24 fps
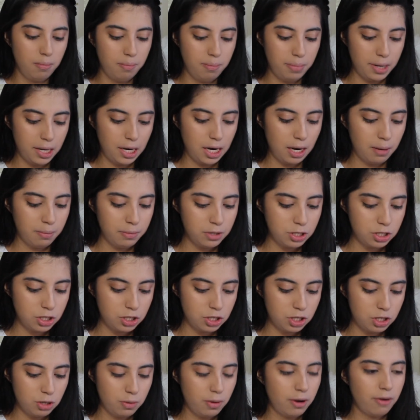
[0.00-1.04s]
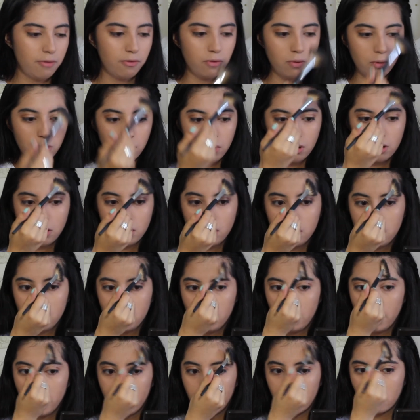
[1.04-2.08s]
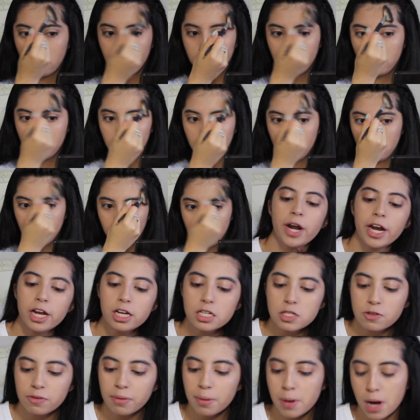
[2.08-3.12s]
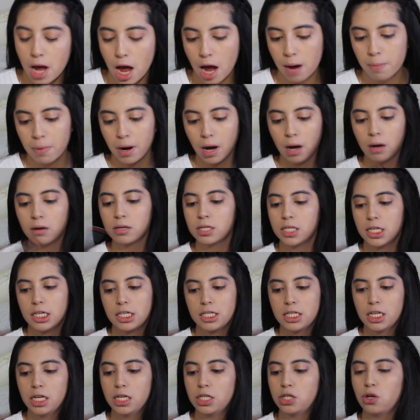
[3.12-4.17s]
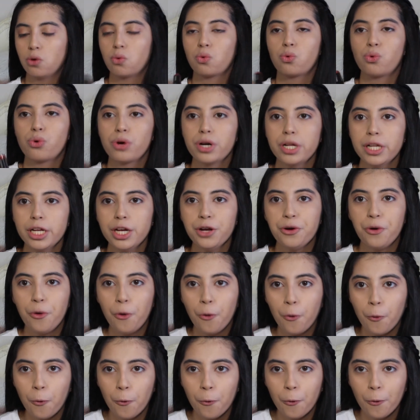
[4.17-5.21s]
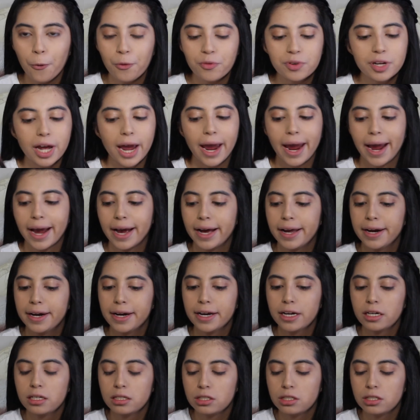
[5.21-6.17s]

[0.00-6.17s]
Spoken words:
But I'm gonna just do it for the heck of it. What I use for my eyebrows is this really old and